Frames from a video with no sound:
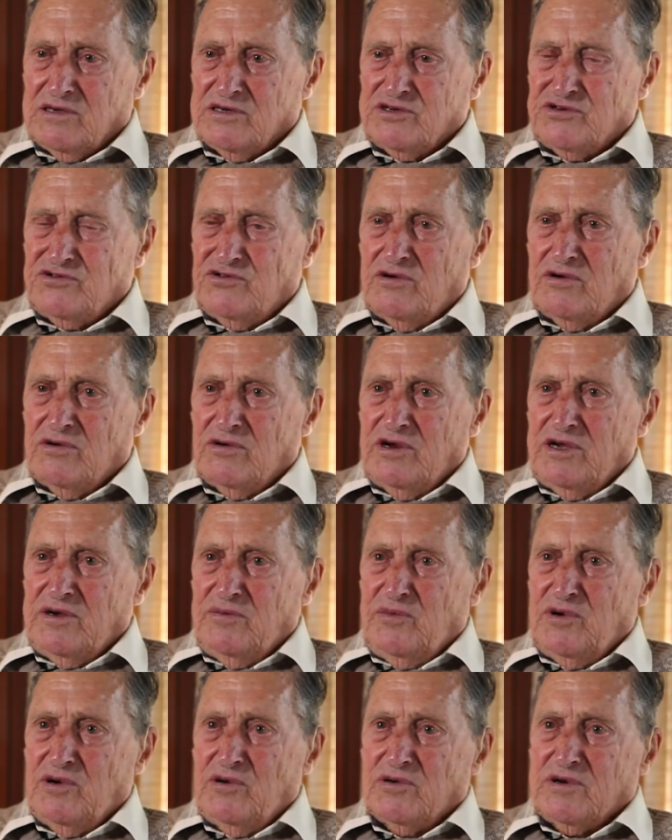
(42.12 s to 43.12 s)
strongly
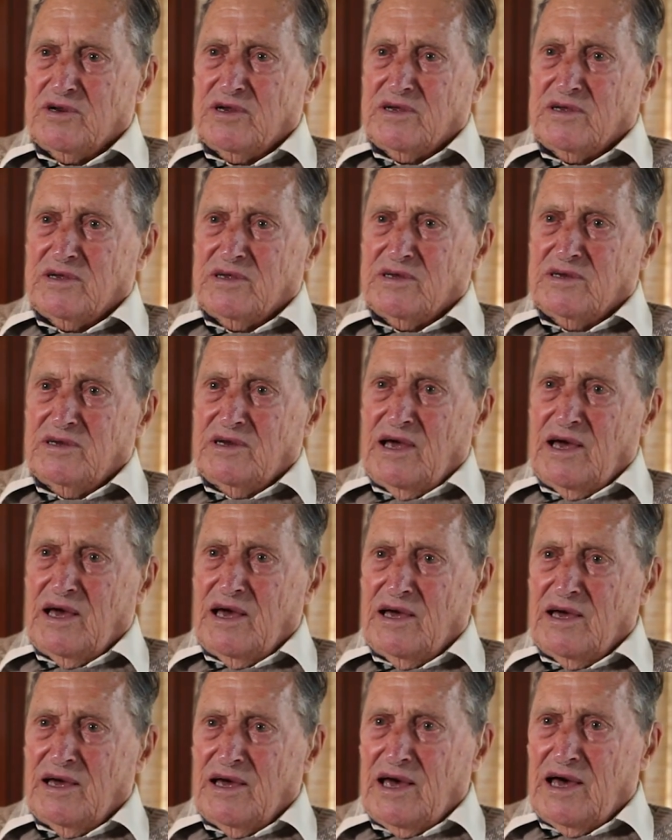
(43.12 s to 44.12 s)
built
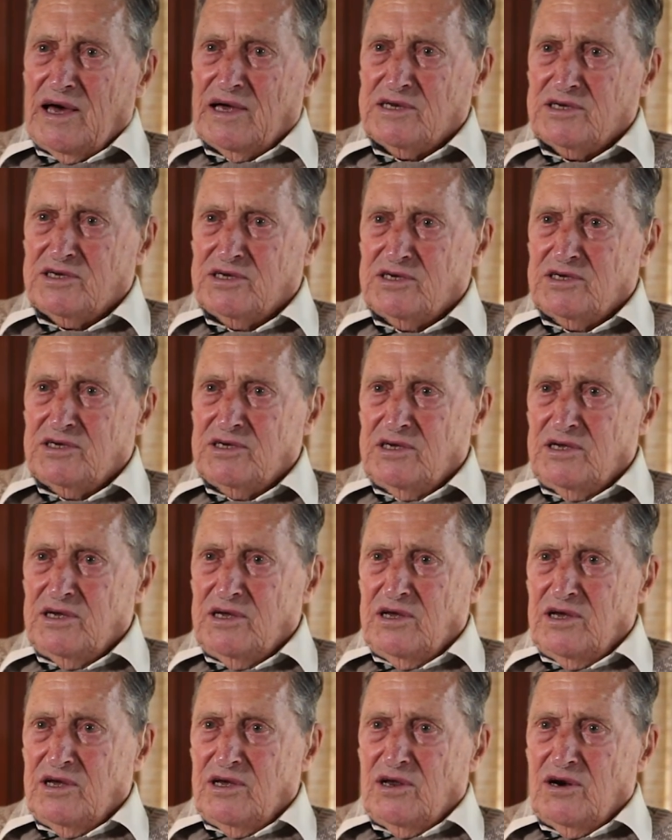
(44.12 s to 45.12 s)
huts,
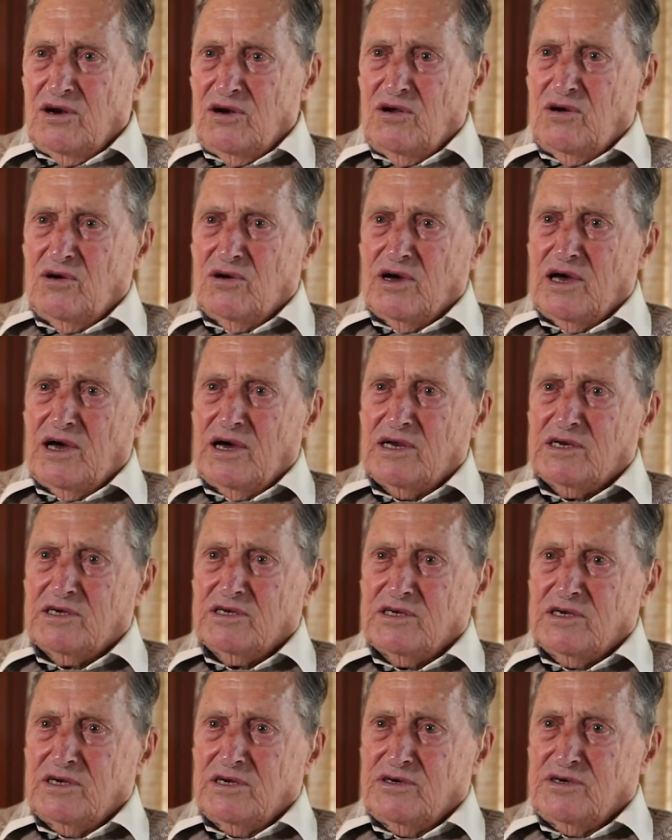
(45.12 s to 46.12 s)
long
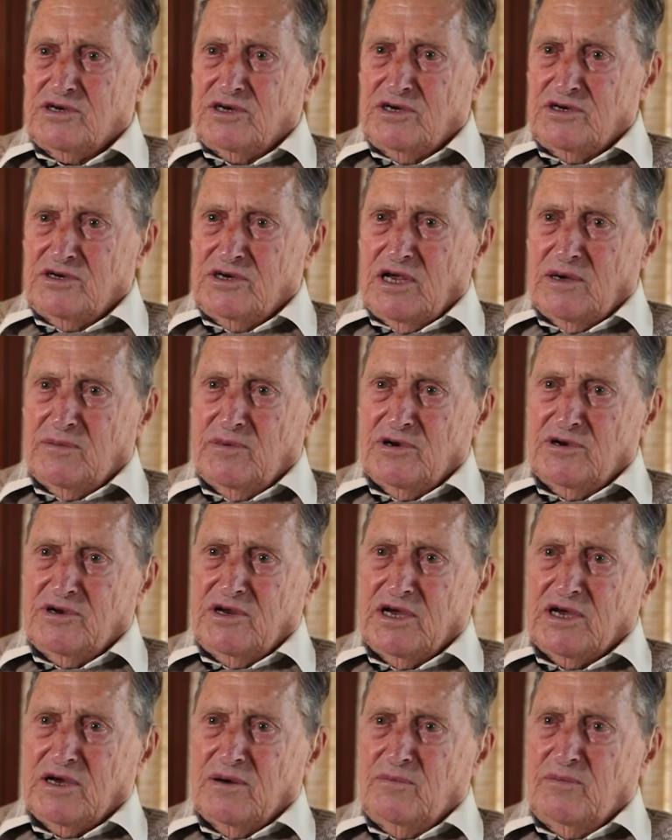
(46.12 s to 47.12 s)
huts and
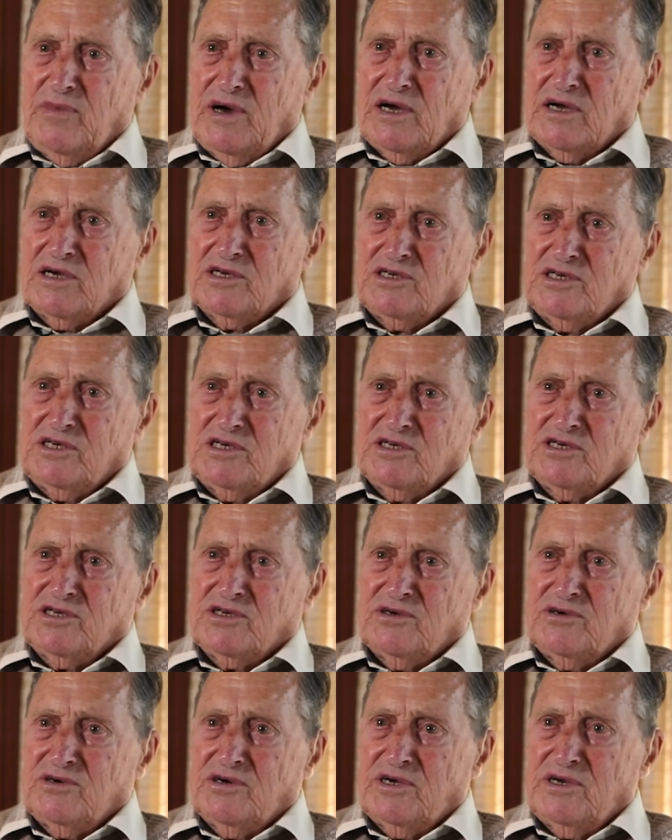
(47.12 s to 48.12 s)
double-decker bunks
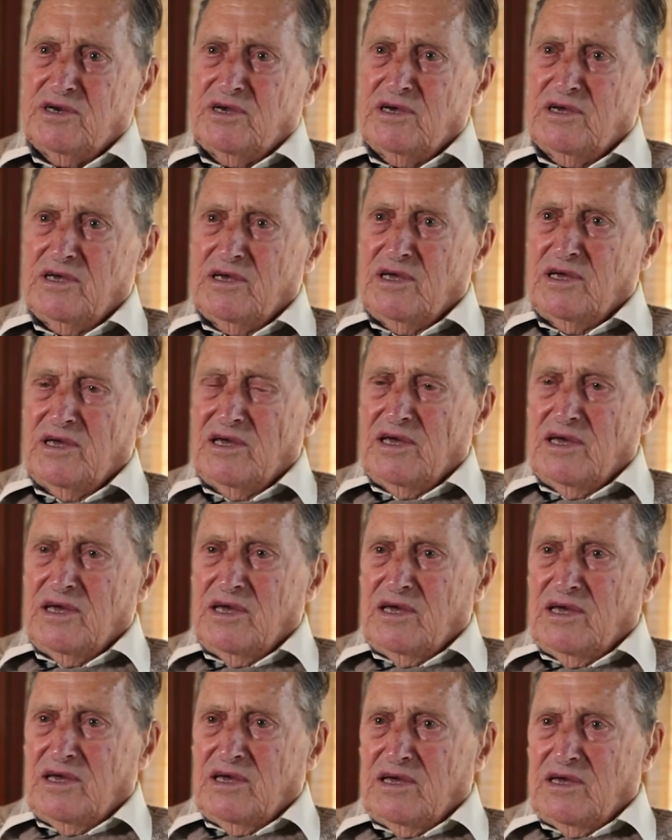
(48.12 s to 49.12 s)
inside.
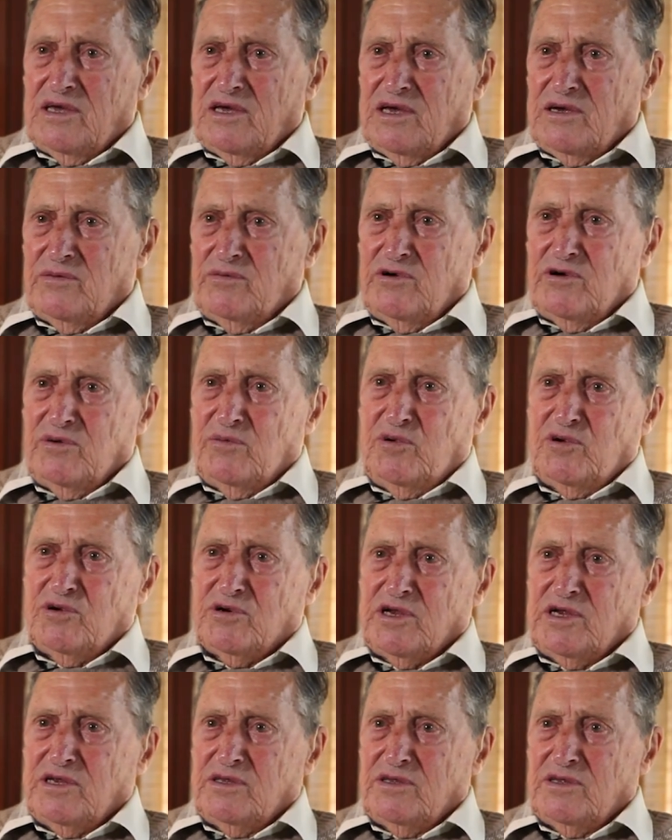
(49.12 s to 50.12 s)
And we were put
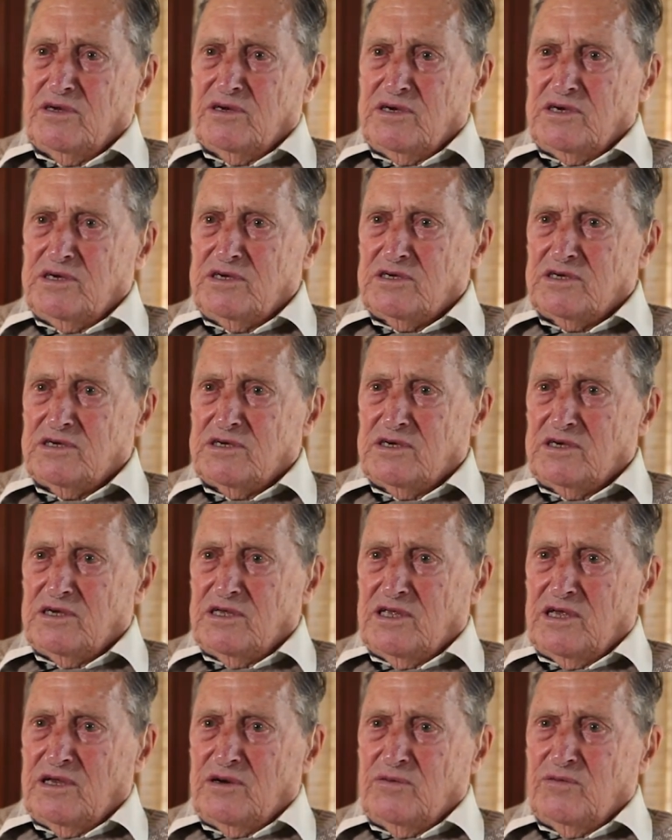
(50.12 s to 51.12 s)
in these,
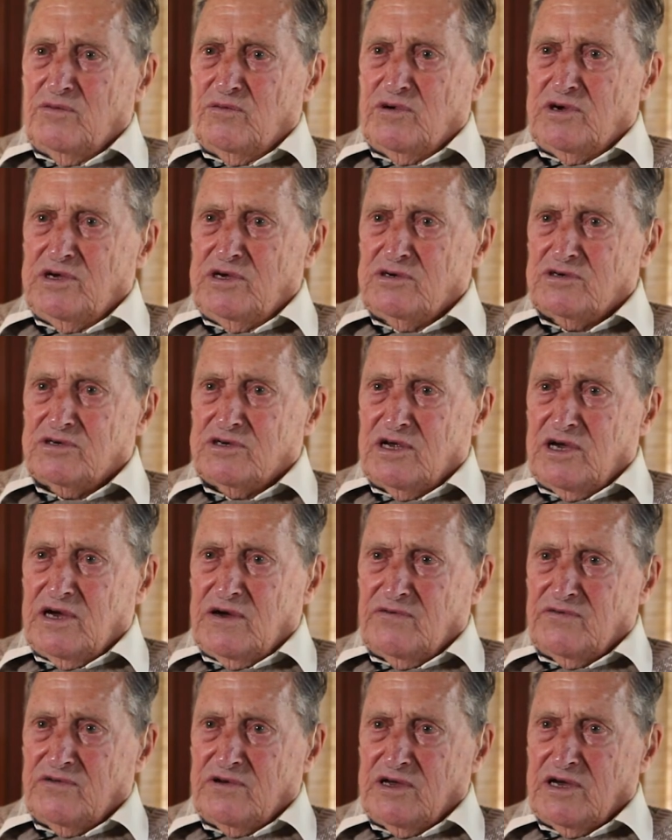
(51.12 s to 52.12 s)
and then we used to
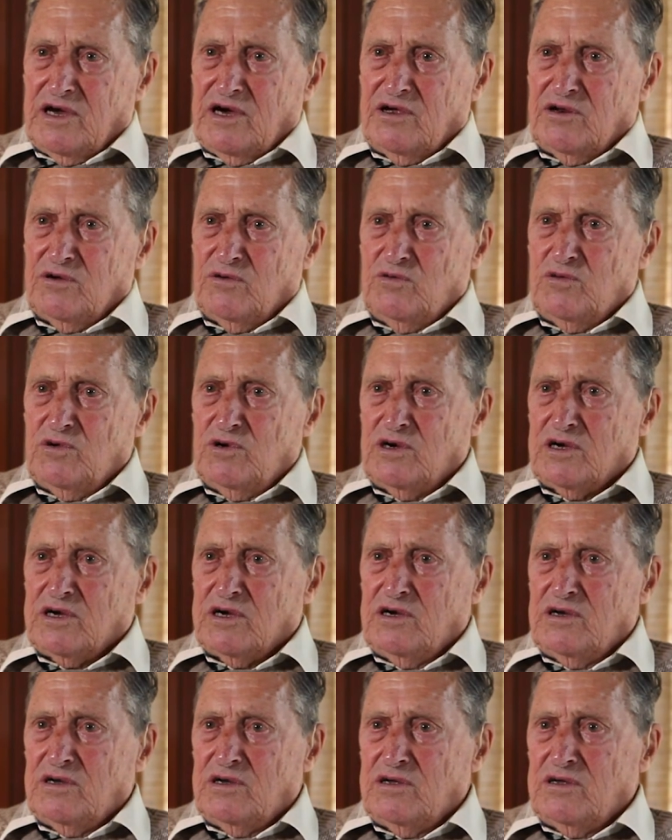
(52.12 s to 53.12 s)
have to go to work,
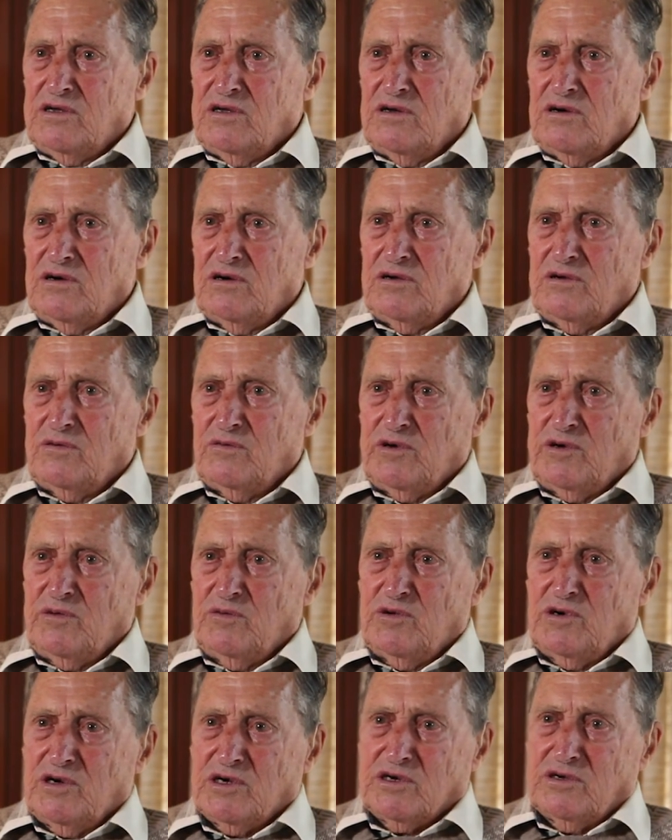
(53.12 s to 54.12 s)
and we
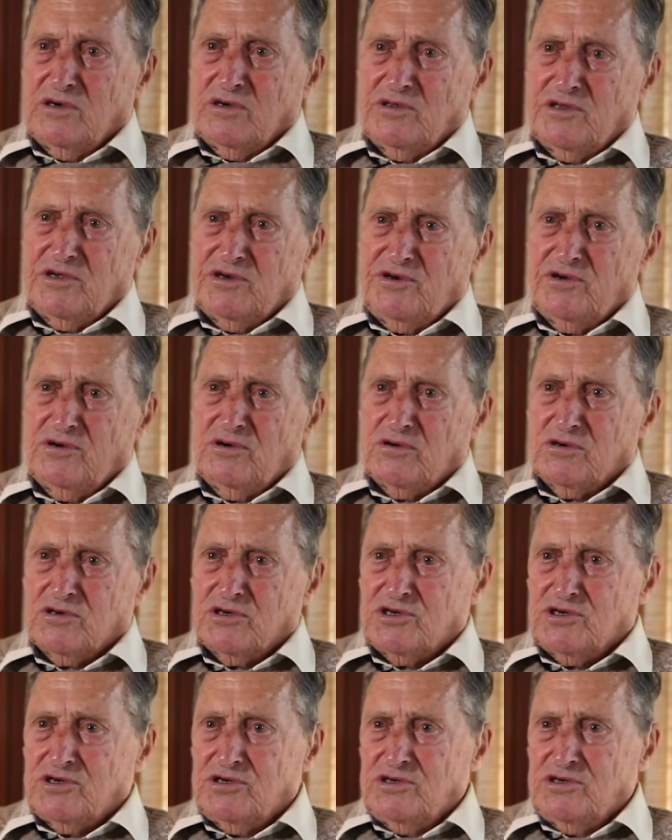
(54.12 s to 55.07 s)
worked on the docks